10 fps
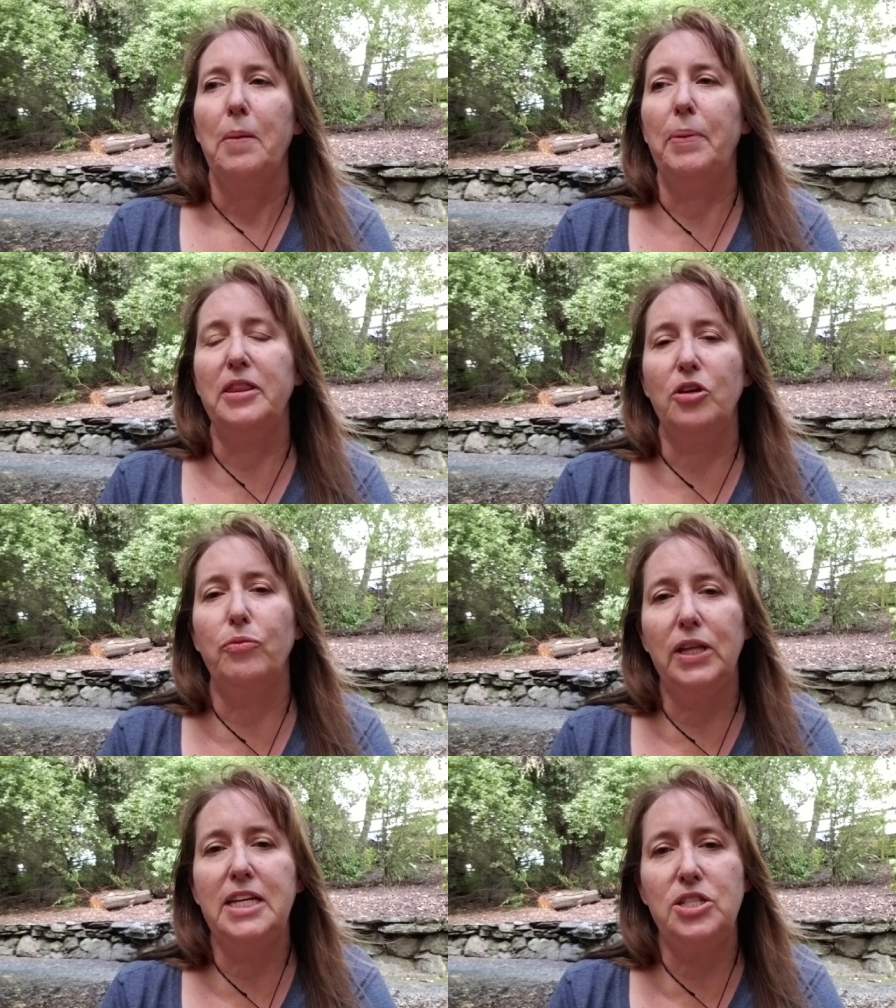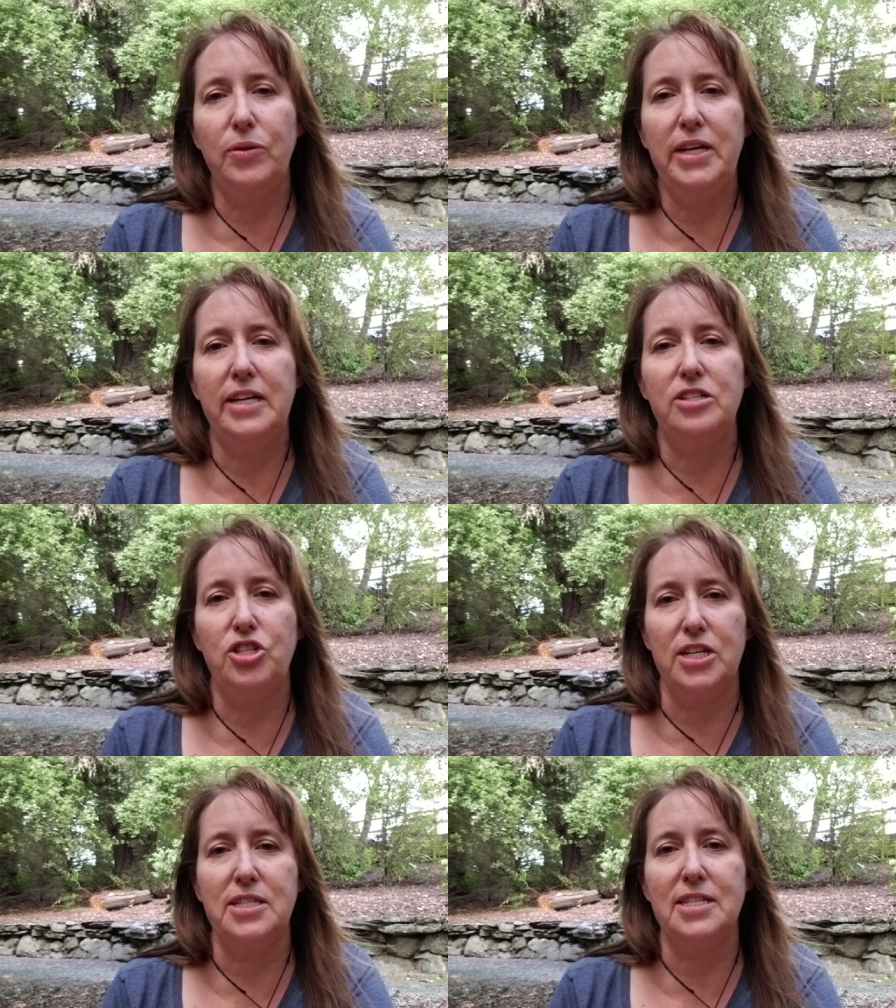but they're really doing it
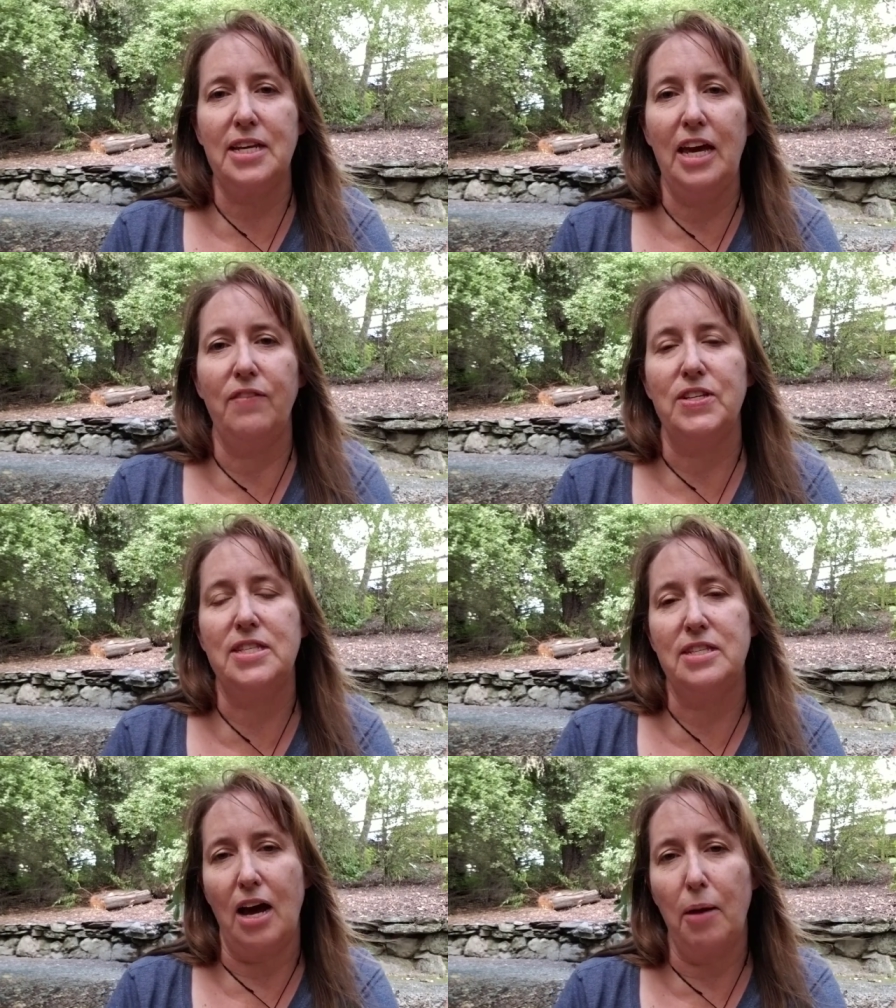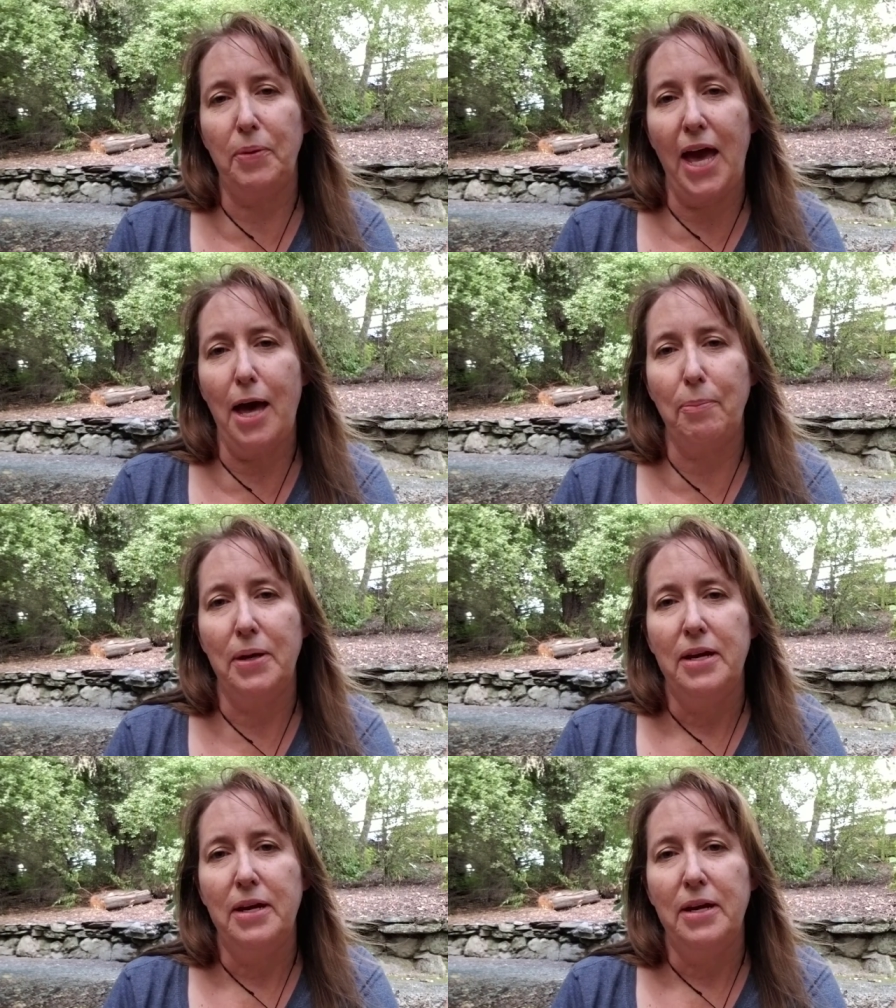just as kind of a stopgap